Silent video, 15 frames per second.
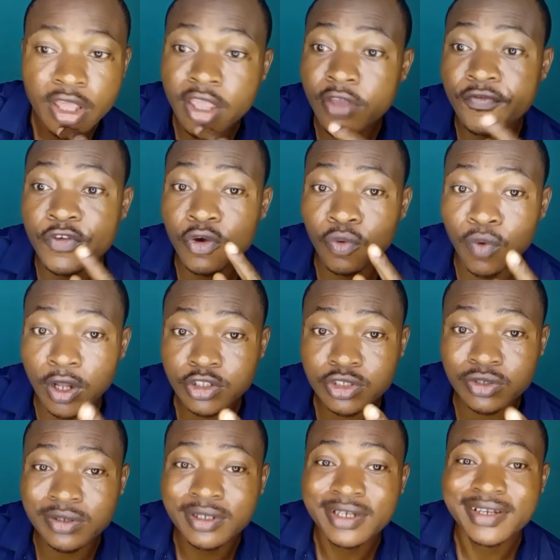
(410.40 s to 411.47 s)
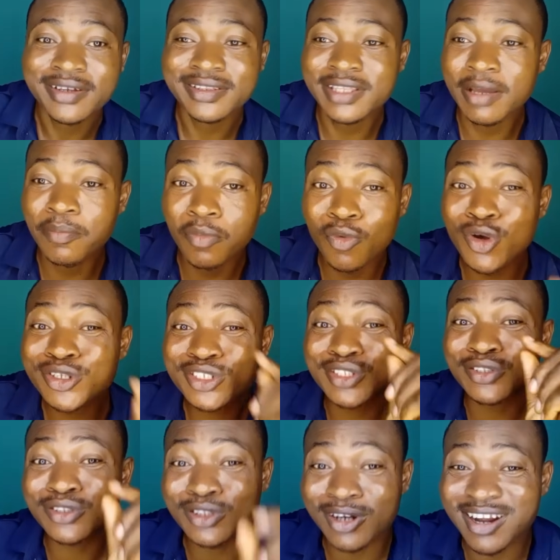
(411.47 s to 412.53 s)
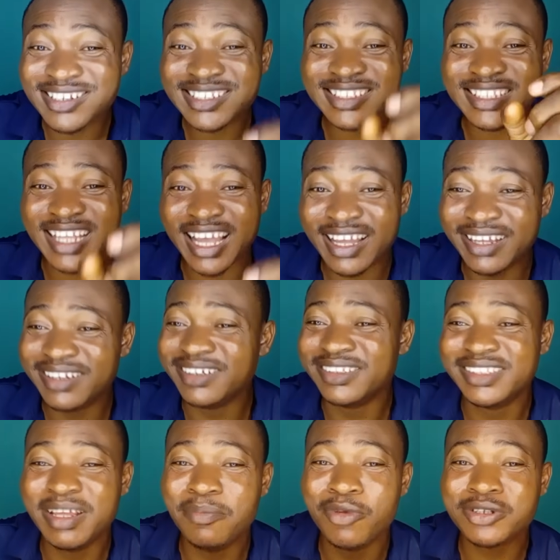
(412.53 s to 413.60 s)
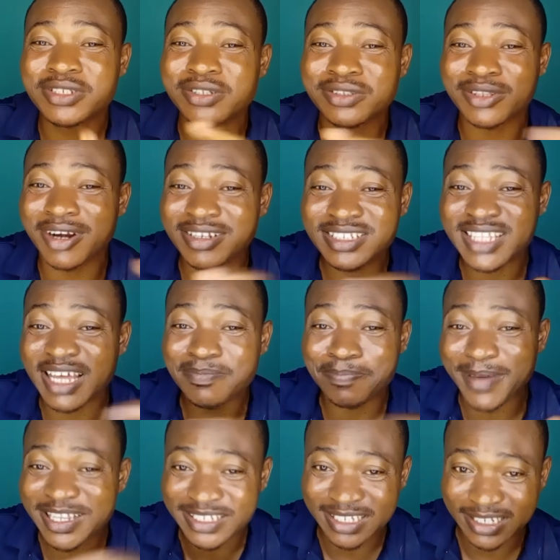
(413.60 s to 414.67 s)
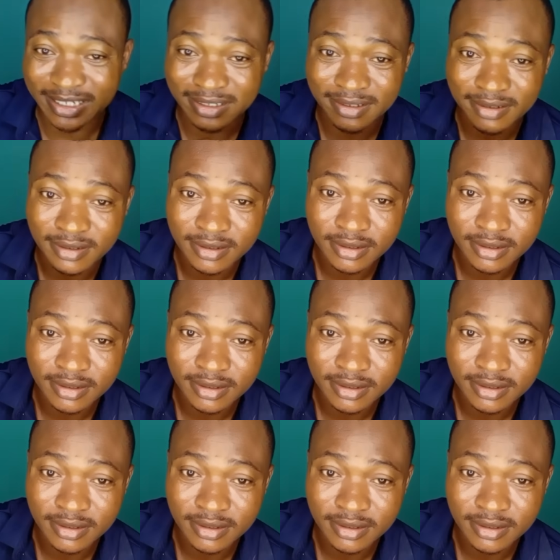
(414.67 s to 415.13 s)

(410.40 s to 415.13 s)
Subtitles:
If you want to, the most trusted person